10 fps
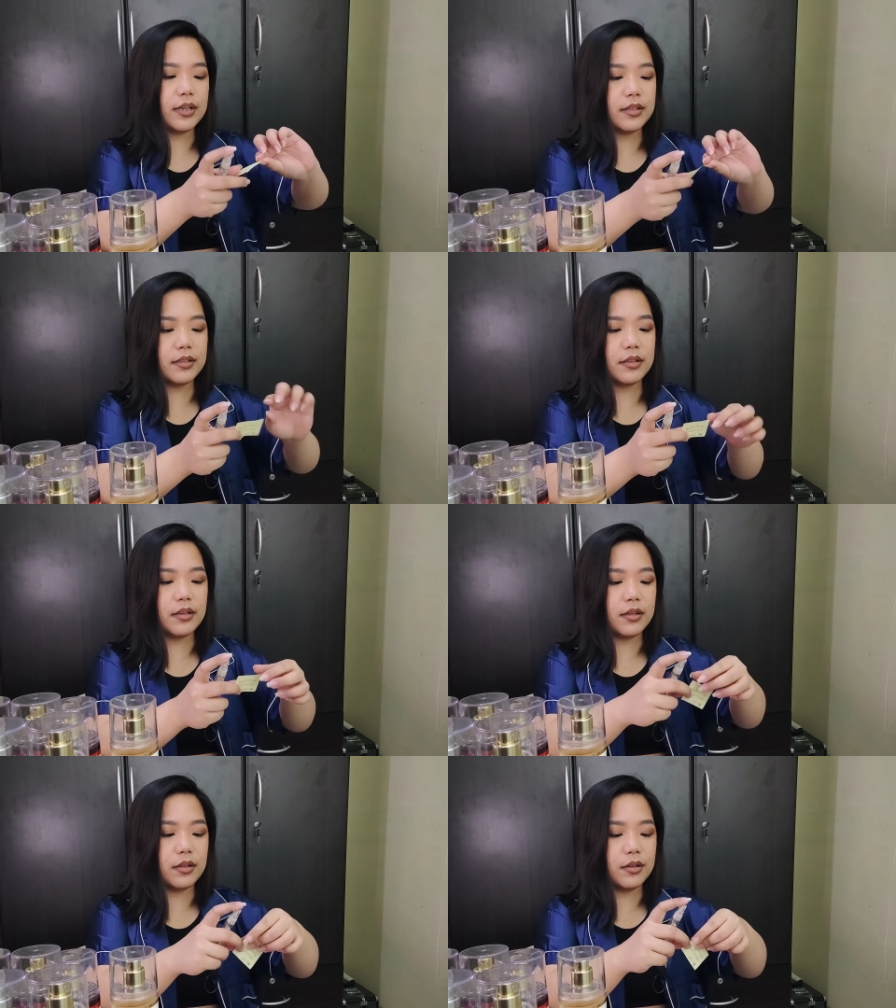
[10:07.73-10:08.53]
try it
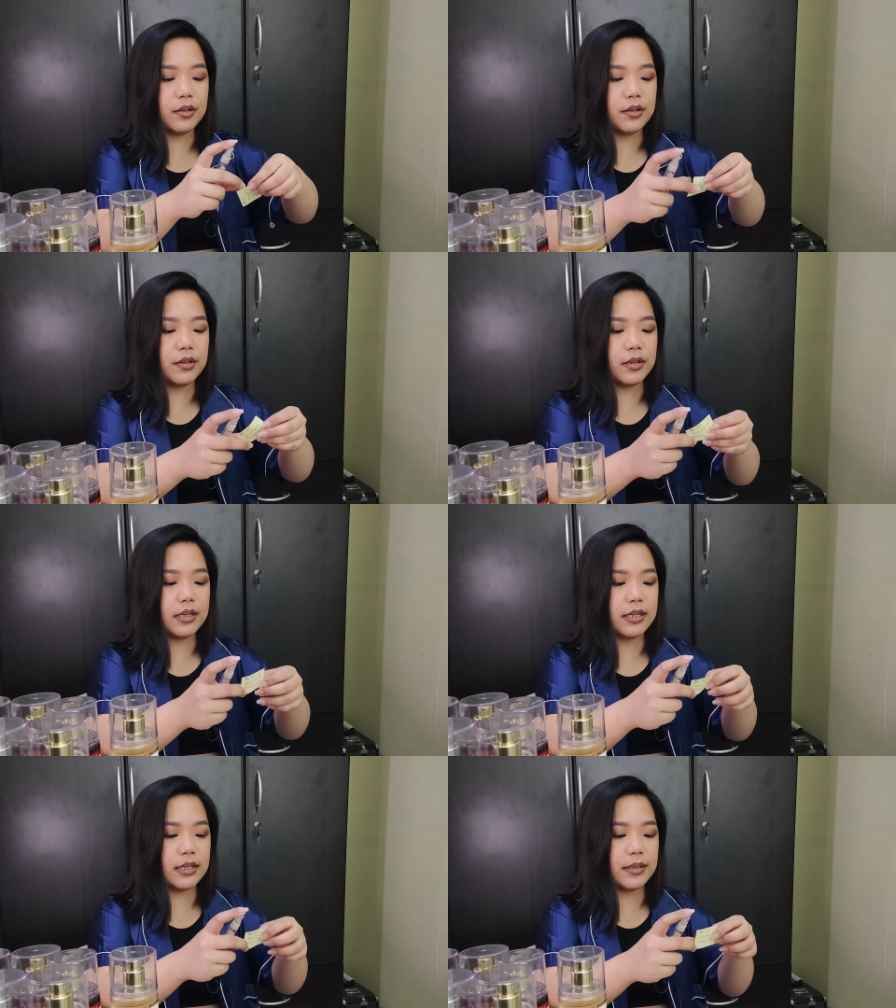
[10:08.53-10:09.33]

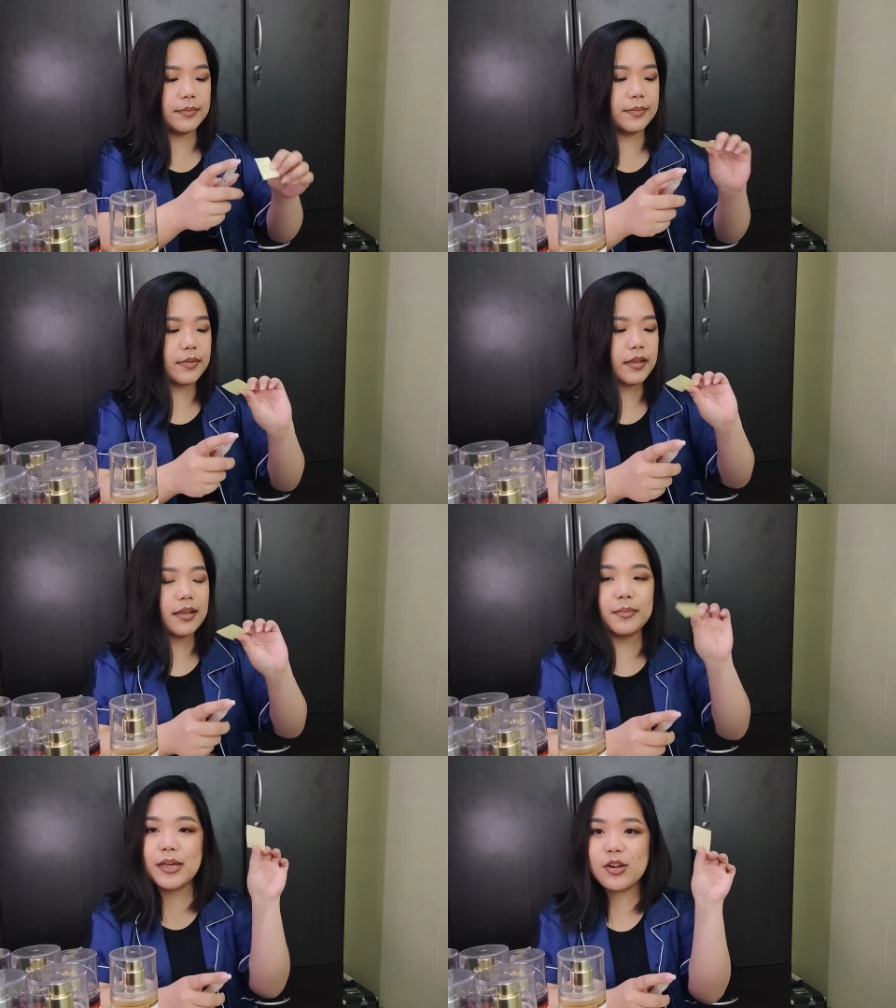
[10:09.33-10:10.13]
on.
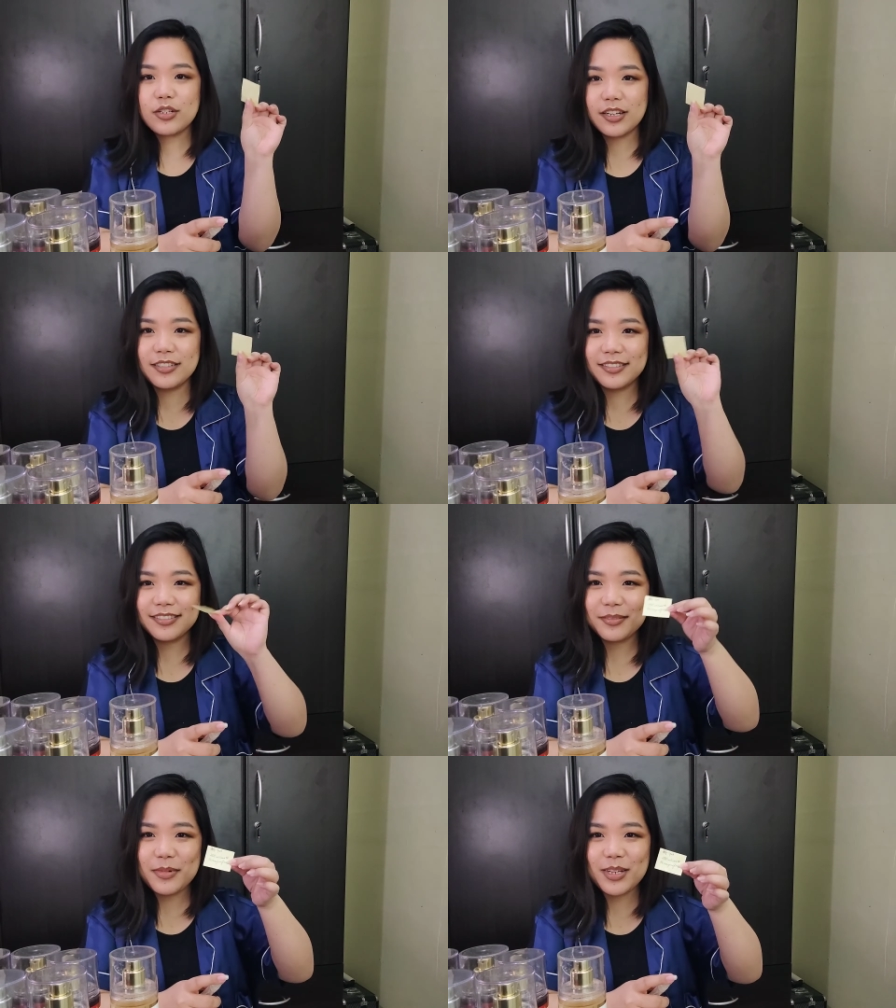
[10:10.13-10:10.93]
Meron
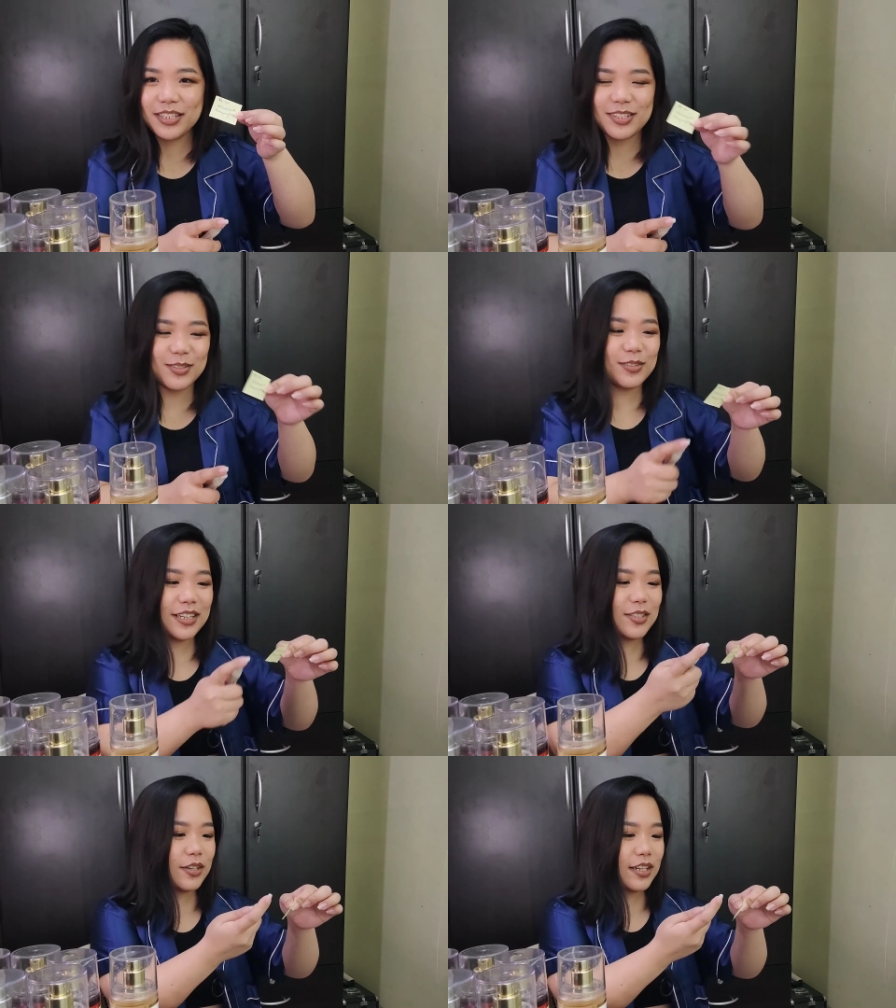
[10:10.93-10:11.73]
siyang
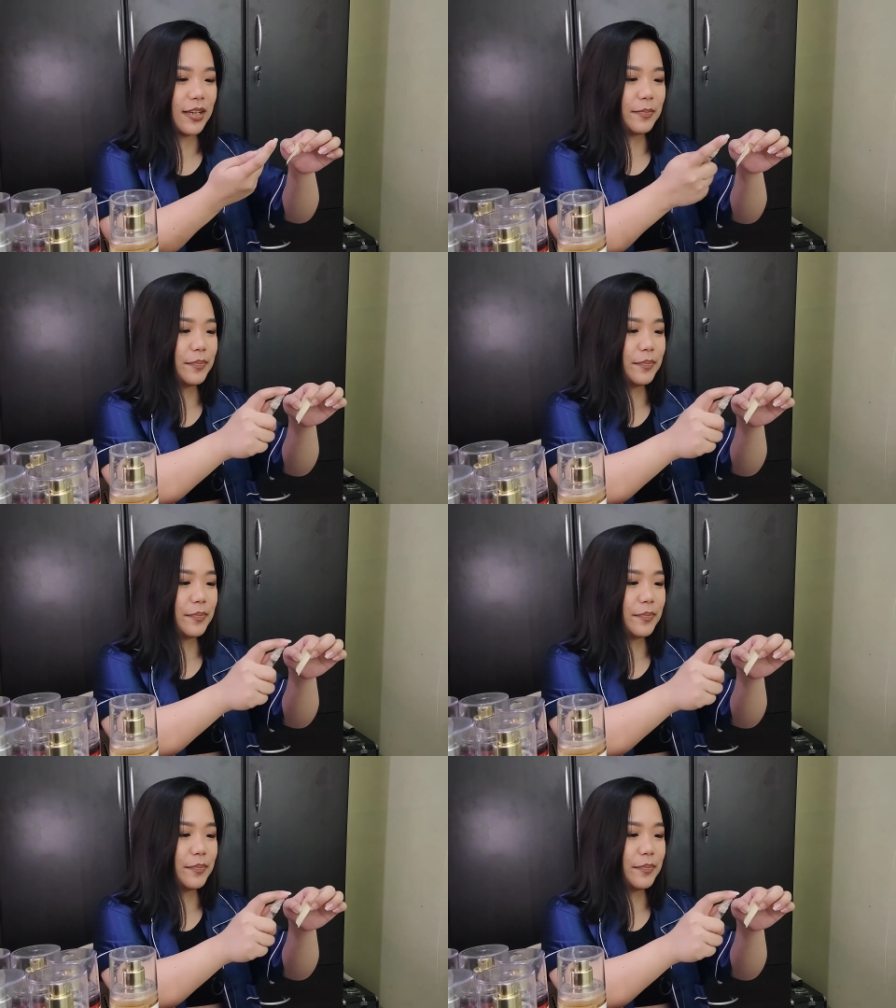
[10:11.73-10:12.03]
sulat. Sorry na.